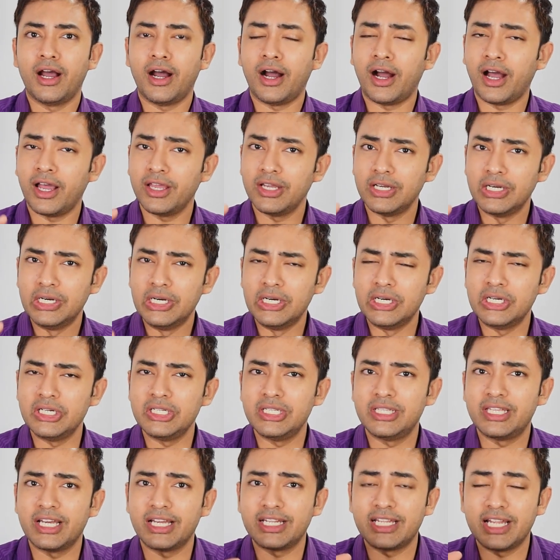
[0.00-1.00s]
I
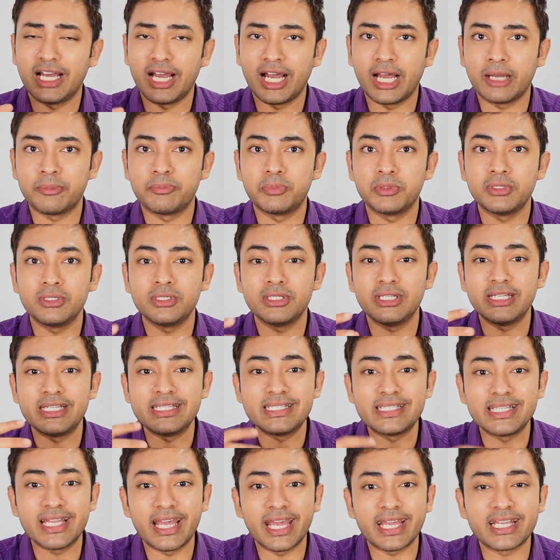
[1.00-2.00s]
heard that Apple
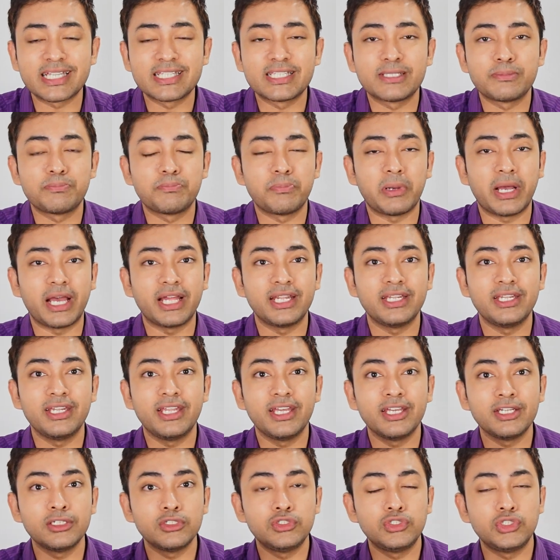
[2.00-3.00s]
is
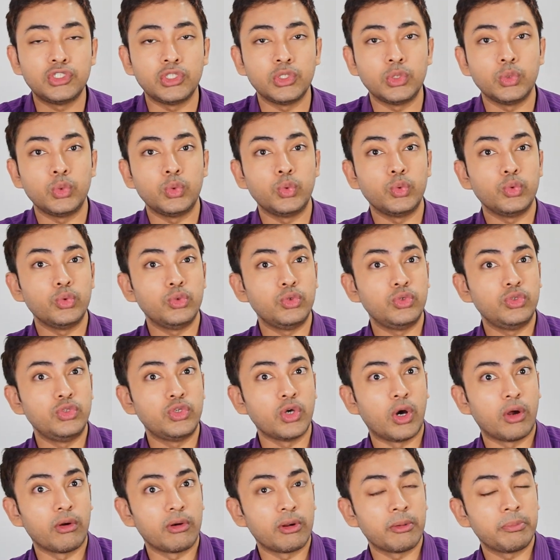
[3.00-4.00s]
expanding to
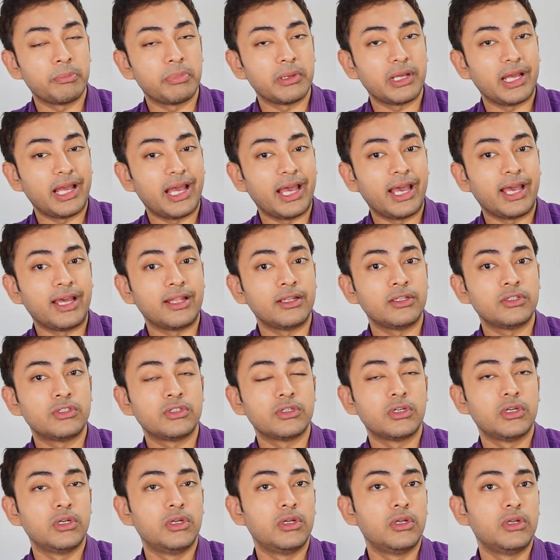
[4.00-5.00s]
Europe and
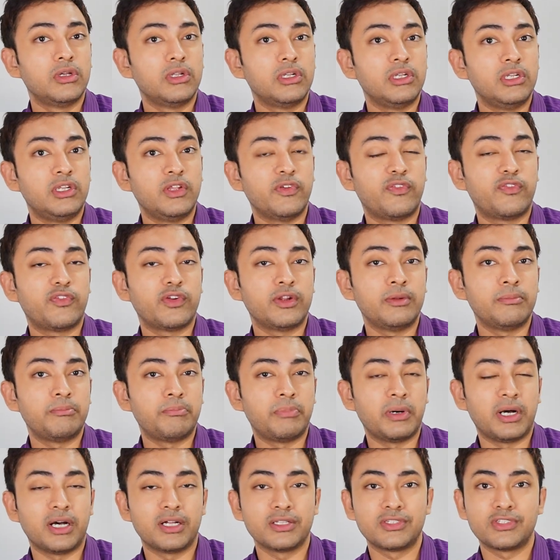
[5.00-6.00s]
different
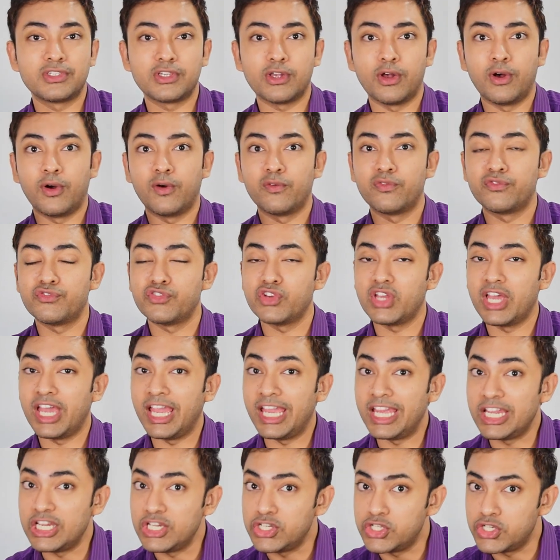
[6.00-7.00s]
parts of
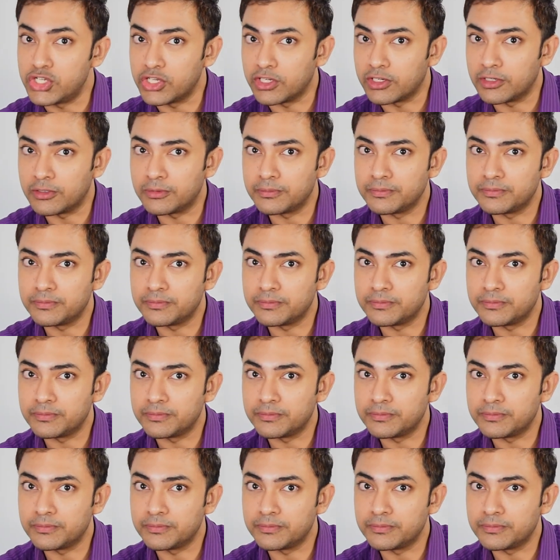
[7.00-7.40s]
Asia.